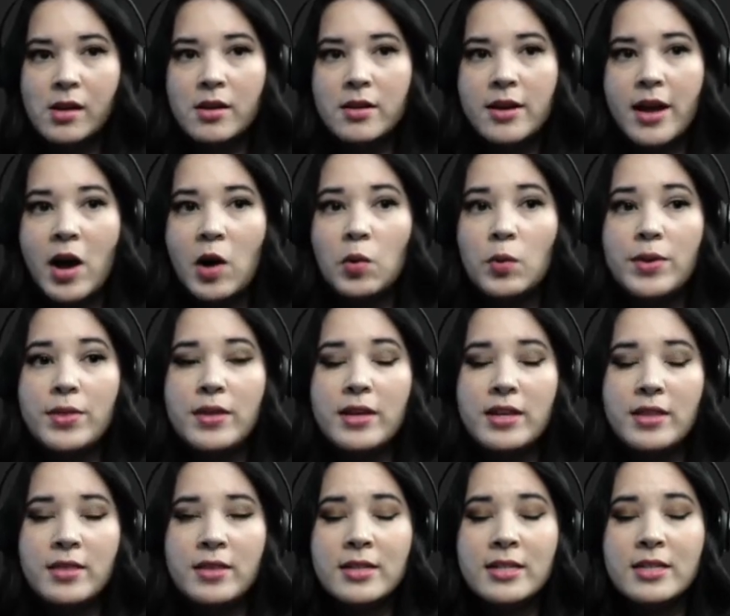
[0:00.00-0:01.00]
Now,
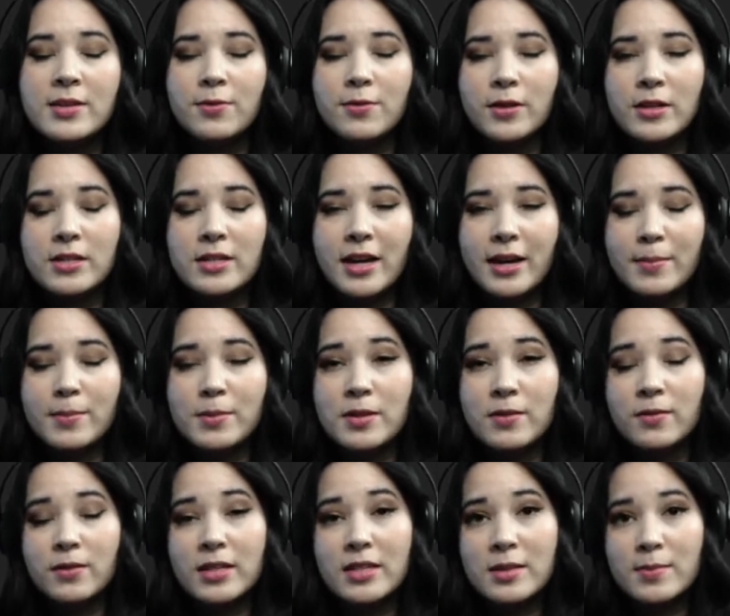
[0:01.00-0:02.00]
within the different types
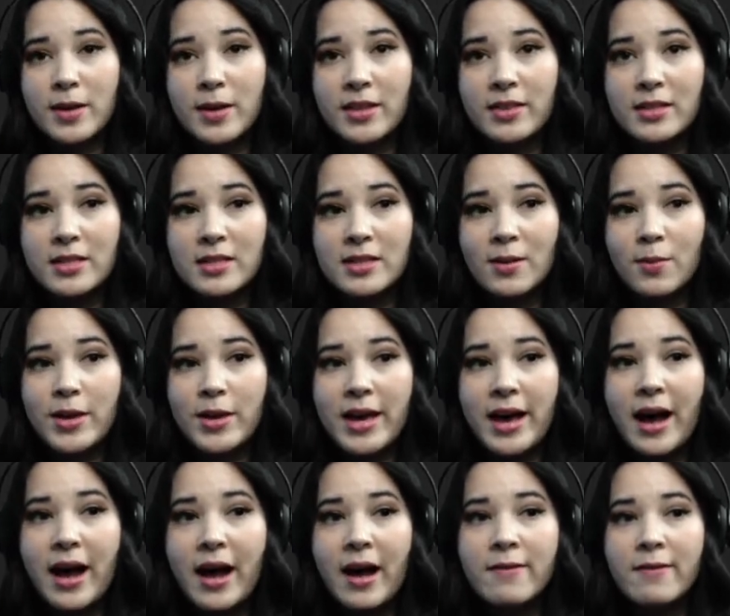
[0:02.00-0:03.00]
of list methods that we
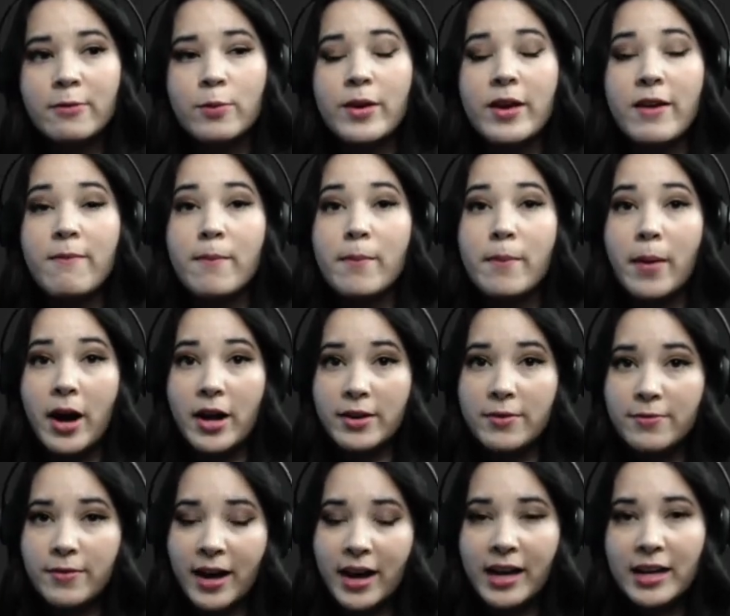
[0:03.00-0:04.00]
have
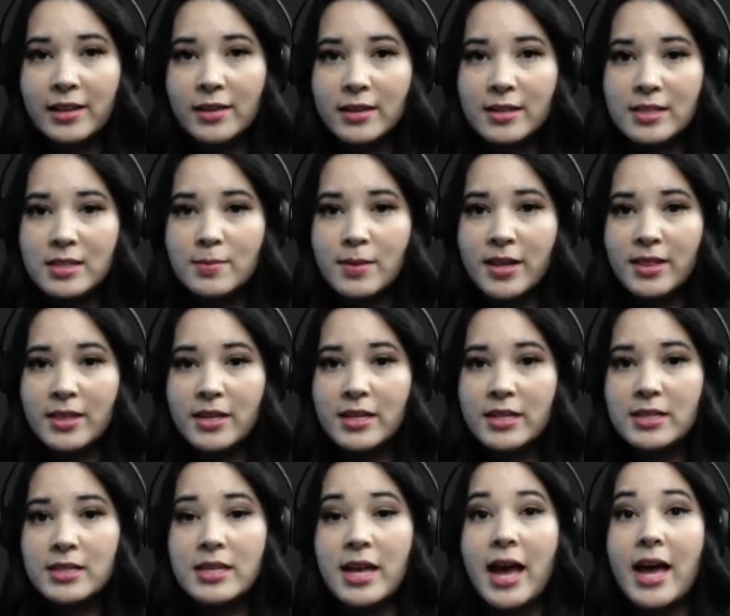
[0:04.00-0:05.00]
modifying list
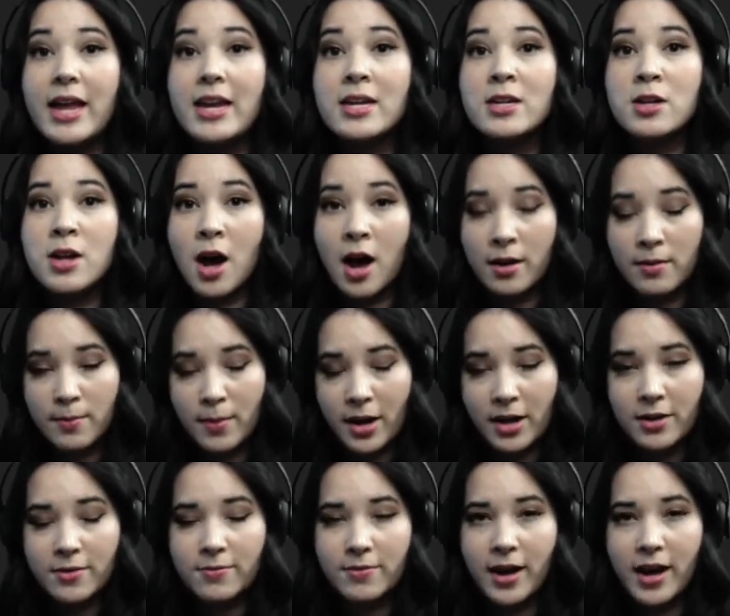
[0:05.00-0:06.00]
methods and
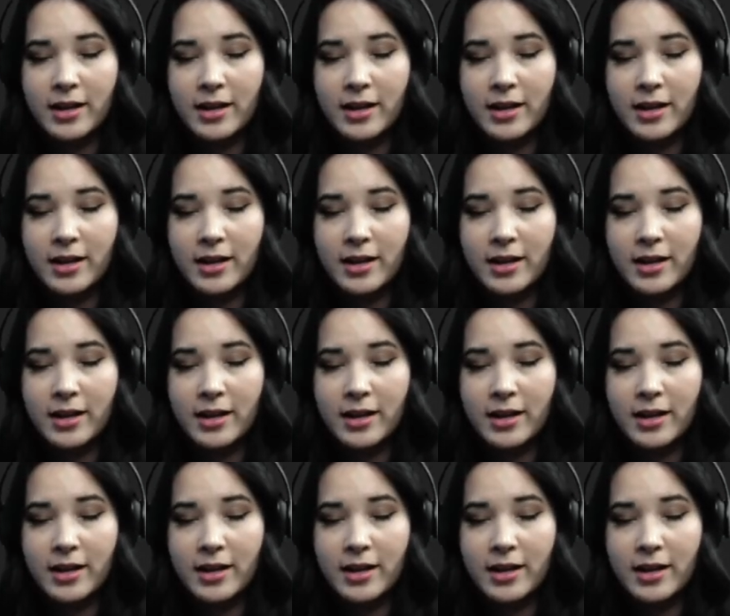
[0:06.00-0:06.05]
non-modifying